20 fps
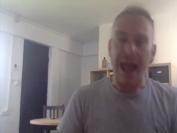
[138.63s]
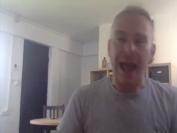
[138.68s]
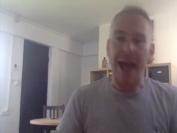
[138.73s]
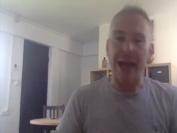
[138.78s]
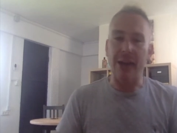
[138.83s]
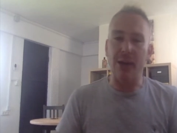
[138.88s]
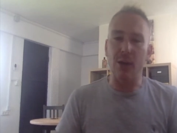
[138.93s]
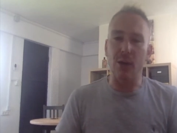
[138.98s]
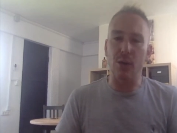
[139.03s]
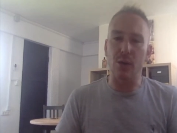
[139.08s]

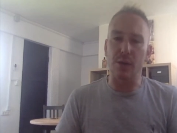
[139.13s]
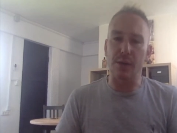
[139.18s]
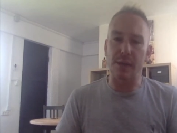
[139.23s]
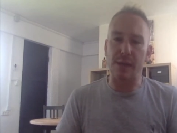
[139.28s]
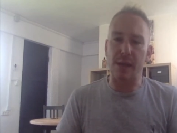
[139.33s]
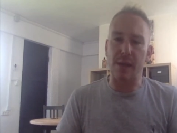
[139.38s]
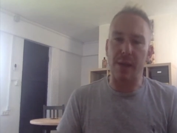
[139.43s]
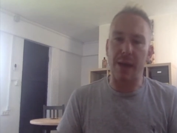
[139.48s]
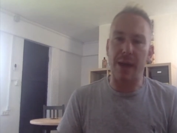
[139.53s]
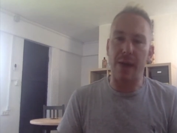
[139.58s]
and
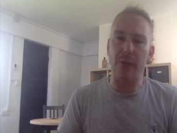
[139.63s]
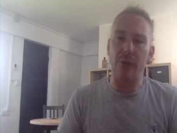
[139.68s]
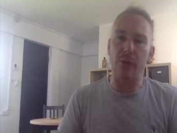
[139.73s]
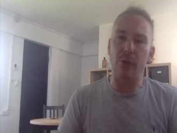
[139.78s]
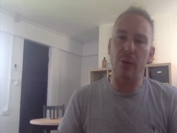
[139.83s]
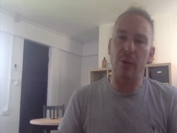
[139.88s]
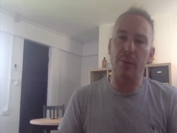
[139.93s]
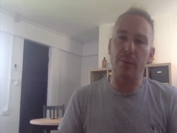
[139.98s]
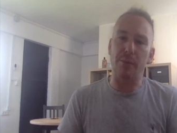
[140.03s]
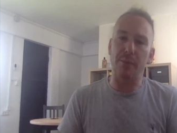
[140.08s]
also how you
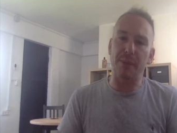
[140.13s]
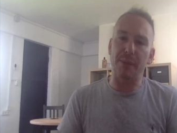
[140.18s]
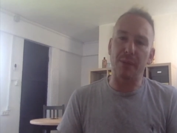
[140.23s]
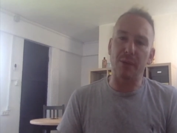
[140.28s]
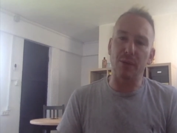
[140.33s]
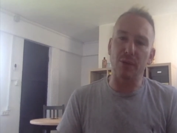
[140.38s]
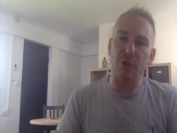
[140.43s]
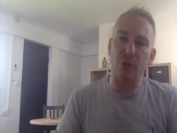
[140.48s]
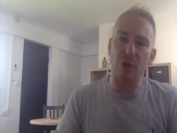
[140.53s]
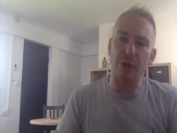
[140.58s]
can
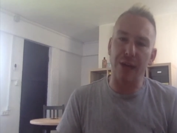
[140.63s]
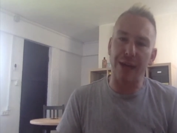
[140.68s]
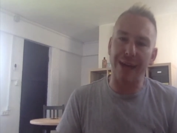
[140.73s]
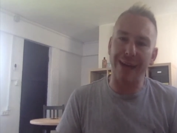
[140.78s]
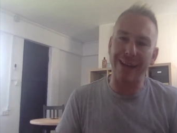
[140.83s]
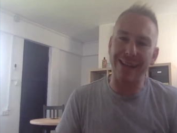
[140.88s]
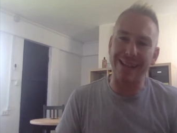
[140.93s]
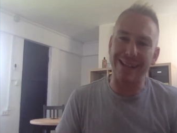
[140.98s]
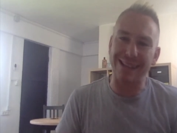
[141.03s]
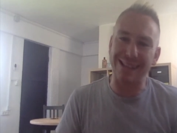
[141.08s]
build on
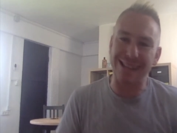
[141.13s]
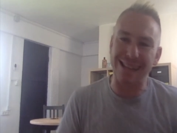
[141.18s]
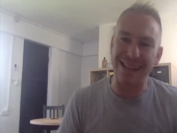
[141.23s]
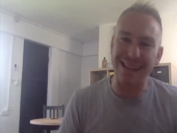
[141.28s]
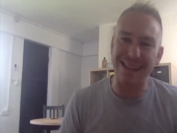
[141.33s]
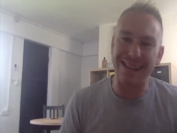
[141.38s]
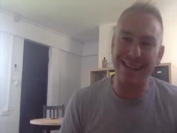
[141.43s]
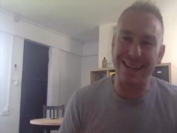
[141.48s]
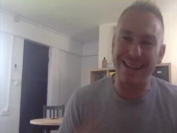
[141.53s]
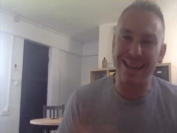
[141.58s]
and
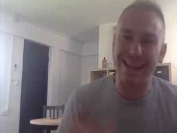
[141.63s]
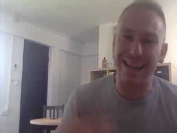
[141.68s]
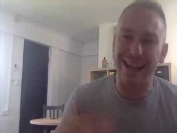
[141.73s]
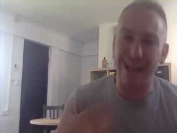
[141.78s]
extend the